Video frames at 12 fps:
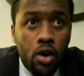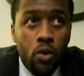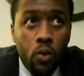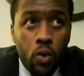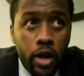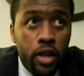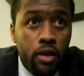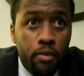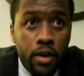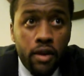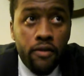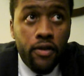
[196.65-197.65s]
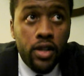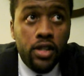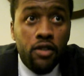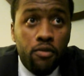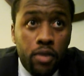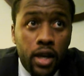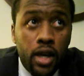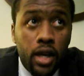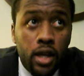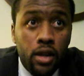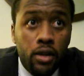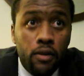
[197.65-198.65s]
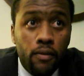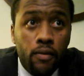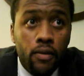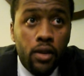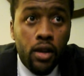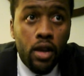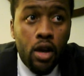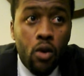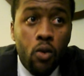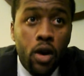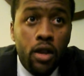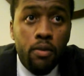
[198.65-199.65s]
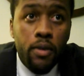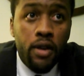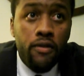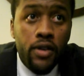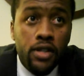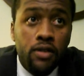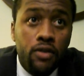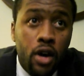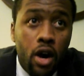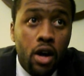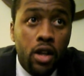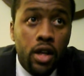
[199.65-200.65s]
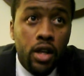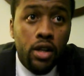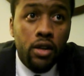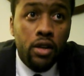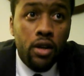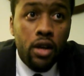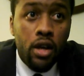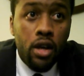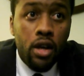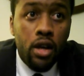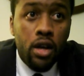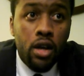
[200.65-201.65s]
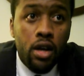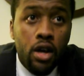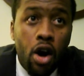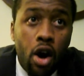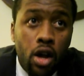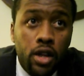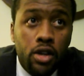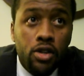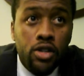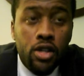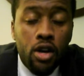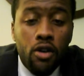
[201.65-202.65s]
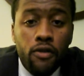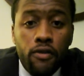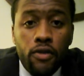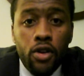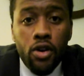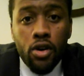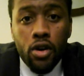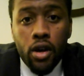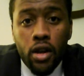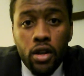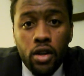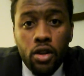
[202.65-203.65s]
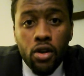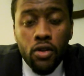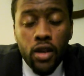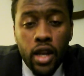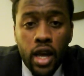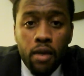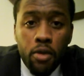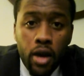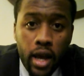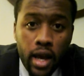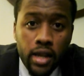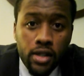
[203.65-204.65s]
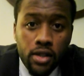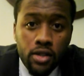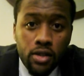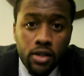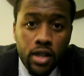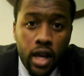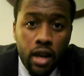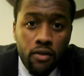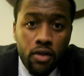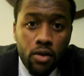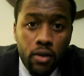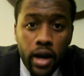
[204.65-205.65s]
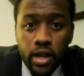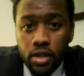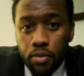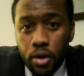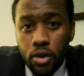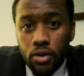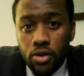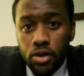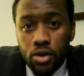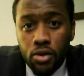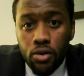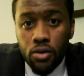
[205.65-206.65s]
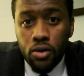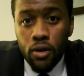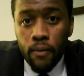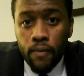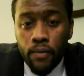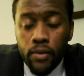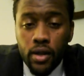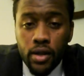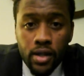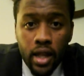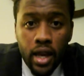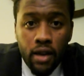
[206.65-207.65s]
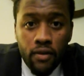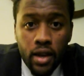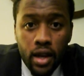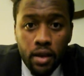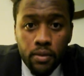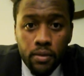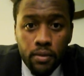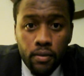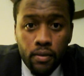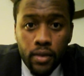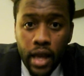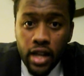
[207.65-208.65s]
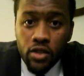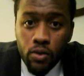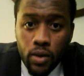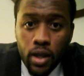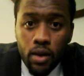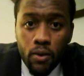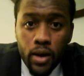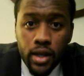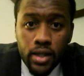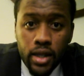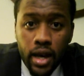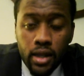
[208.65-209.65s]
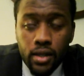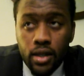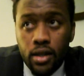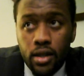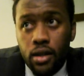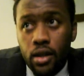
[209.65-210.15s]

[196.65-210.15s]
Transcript: what are the benefits of being, what are the benefits of calling yourself your, you know, the name your ancestors gave you as opposed to the slave name? That's really what it's asking.